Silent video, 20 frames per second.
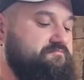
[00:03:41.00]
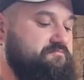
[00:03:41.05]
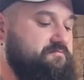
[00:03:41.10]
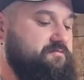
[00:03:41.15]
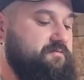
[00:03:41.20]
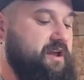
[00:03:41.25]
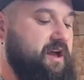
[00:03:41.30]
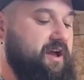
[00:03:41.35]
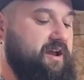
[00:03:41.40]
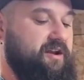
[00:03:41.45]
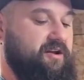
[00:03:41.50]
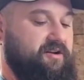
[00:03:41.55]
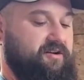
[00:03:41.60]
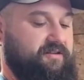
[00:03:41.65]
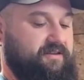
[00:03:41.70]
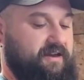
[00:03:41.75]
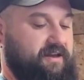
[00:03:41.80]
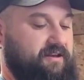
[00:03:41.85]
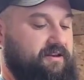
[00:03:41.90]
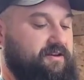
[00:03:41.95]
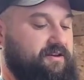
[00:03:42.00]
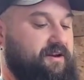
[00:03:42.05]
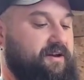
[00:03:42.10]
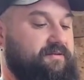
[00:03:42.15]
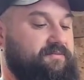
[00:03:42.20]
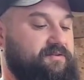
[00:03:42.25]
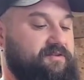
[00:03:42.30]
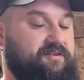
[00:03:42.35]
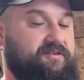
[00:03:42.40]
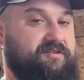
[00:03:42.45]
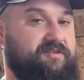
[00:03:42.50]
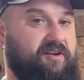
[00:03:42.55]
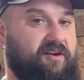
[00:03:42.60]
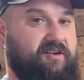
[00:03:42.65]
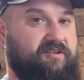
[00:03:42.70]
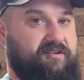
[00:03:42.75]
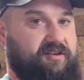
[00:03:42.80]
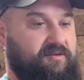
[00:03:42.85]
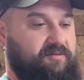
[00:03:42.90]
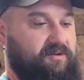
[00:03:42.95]
nine out of 10 times this saw
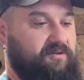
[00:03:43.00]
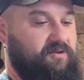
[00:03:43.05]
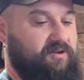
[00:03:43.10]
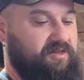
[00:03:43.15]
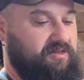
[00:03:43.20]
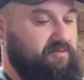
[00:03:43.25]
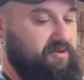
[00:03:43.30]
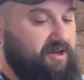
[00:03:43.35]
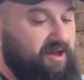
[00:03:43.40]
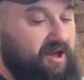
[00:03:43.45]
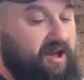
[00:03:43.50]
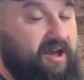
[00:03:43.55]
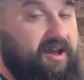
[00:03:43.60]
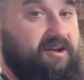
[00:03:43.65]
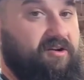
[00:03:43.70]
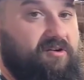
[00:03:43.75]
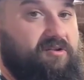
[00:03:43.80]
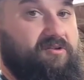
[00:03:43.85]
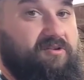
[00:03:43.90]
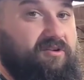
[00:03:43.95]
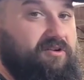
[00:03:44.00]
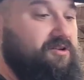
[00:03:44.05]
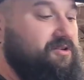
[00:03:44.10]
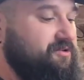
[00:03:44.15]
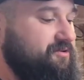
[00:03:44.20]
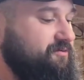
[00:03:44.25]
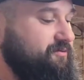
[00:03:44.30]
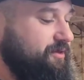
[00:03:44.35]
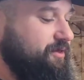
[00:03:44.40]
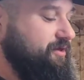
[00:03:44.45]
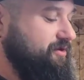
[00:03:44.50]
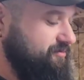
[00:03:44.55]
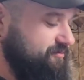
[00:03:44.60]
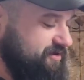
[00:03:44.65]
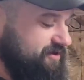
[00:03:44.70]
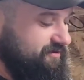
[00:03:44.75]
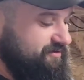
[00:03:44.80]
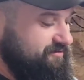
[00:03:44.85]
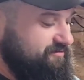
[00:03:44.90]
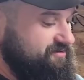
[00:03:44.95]
is going to be with me. I don't roll without
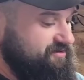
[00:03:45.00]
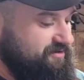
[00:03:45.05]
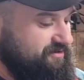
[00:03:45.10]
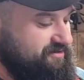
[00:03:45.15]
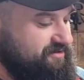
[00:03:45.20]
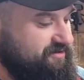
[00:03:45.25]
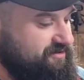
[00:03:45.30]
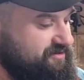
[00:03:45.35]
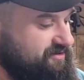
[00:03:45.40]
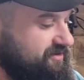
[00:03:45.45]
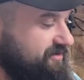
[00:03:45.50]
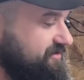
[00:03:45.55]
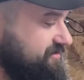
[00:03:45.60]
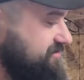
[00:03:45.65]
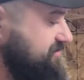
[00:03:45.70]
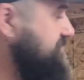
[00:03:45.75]
my 266.